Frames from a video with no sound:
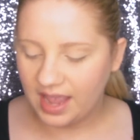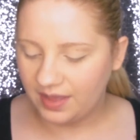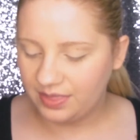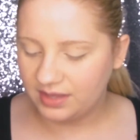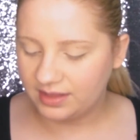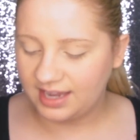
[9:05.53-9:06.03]

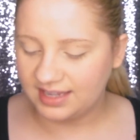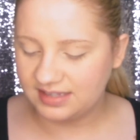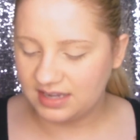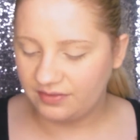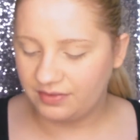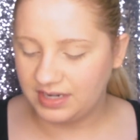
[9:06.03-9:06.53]
And then, like I
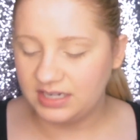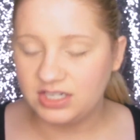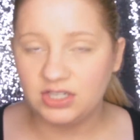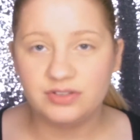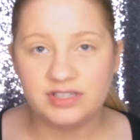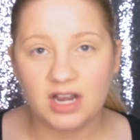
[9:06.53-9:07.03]
said, if we need
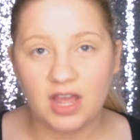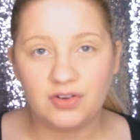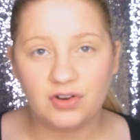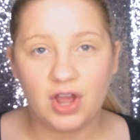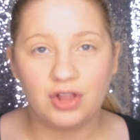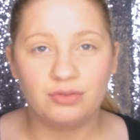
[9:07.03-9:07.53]
to use that
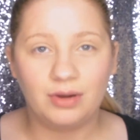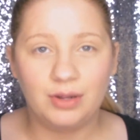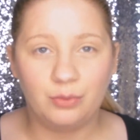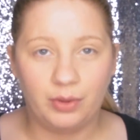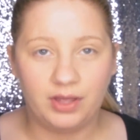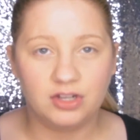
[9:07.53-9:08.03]
other color, we
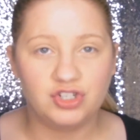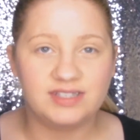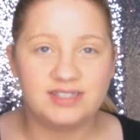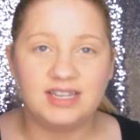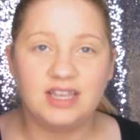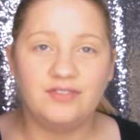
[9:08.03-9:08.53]
will,
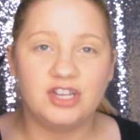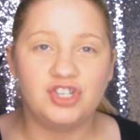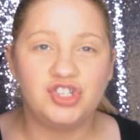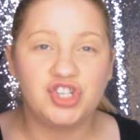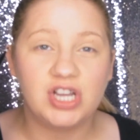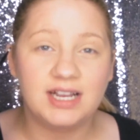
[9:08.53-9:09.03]
just to give
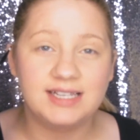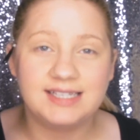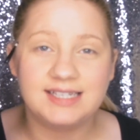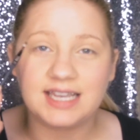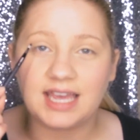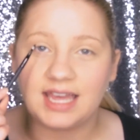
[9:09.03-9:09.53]
it
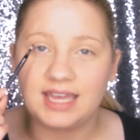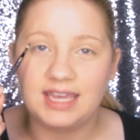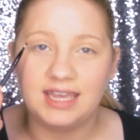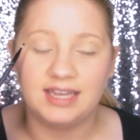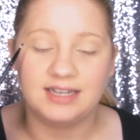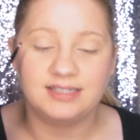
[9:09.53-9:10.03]
just a
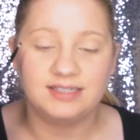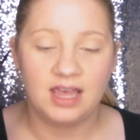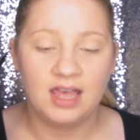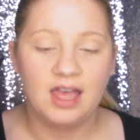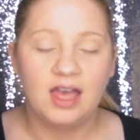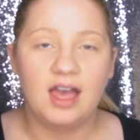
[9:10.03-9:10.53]
hint
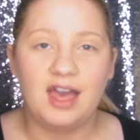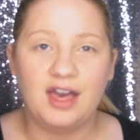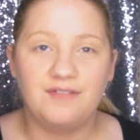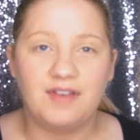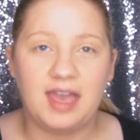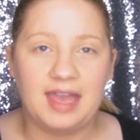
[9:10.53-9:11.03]

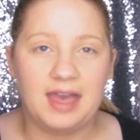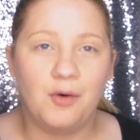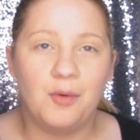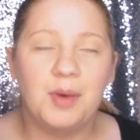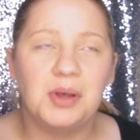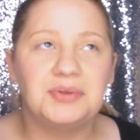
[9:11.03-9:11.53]
of a
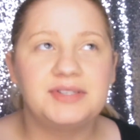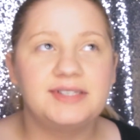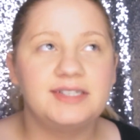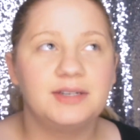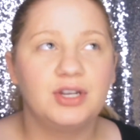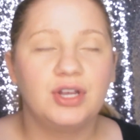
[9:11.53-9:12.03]

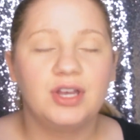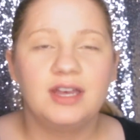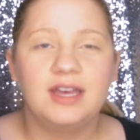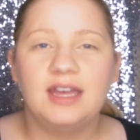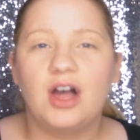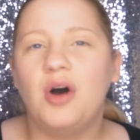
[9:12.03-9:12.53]
almost
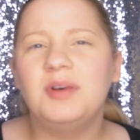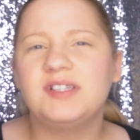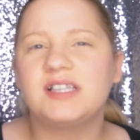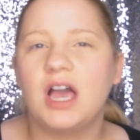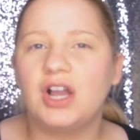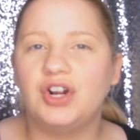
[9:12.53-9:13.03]

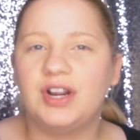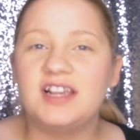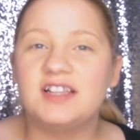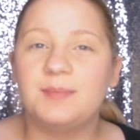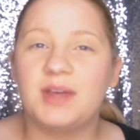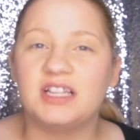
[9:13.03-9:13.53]
cut
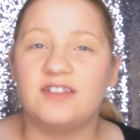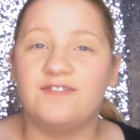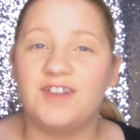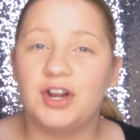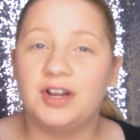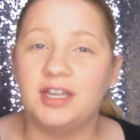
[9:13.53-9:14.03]
crease, but it's a
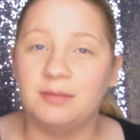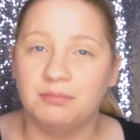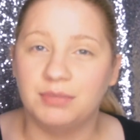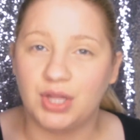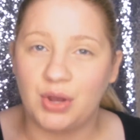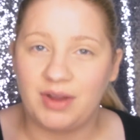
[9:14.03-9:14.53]
very
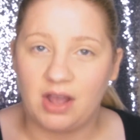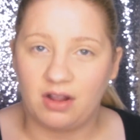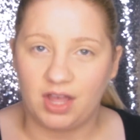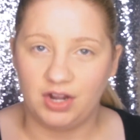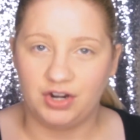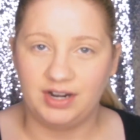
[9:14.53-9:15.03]
blown out cut